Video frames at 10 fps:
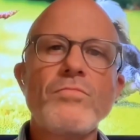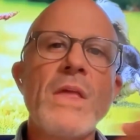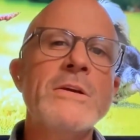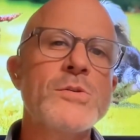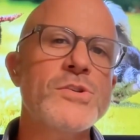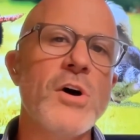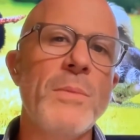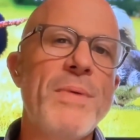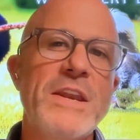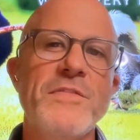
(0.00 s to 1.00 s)
This one's
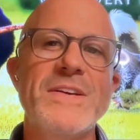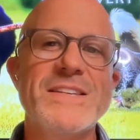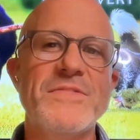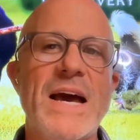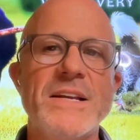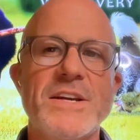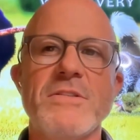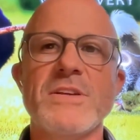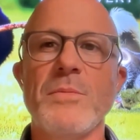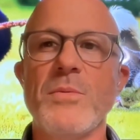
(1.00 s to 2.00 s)
called Benefits of Dietary
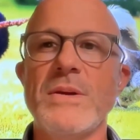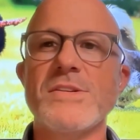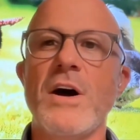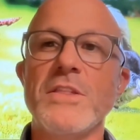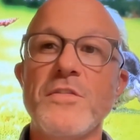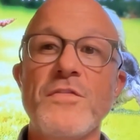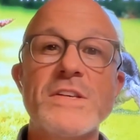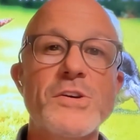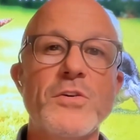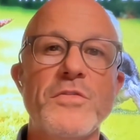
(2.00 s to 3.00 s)
Supplements on the
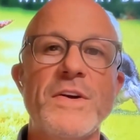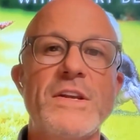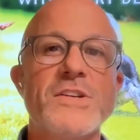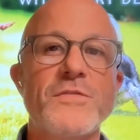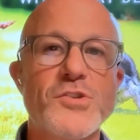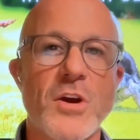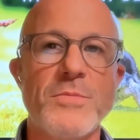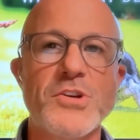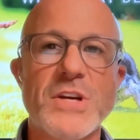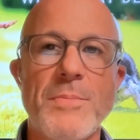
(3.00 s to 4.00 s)
Physical Fitness of
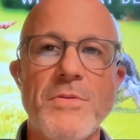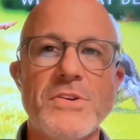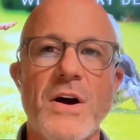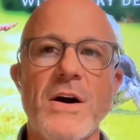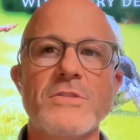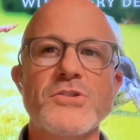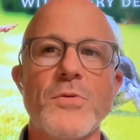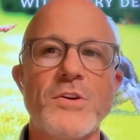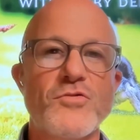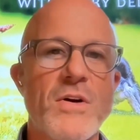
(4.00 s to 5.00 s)
German Shepherd Dogs
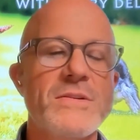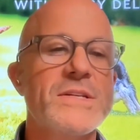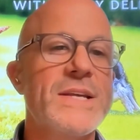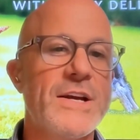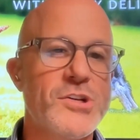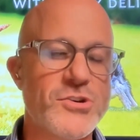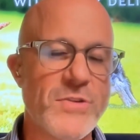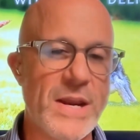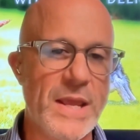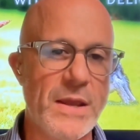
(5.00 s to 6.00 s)
During Drug Detection
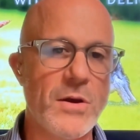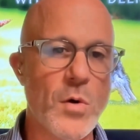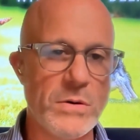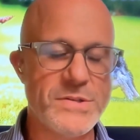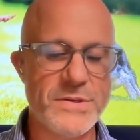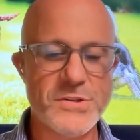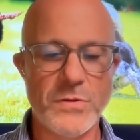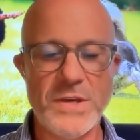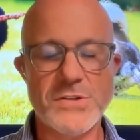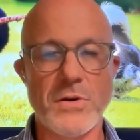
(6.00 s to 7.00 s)
Training Courses. So
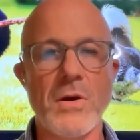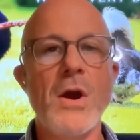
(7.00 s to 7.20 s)
these are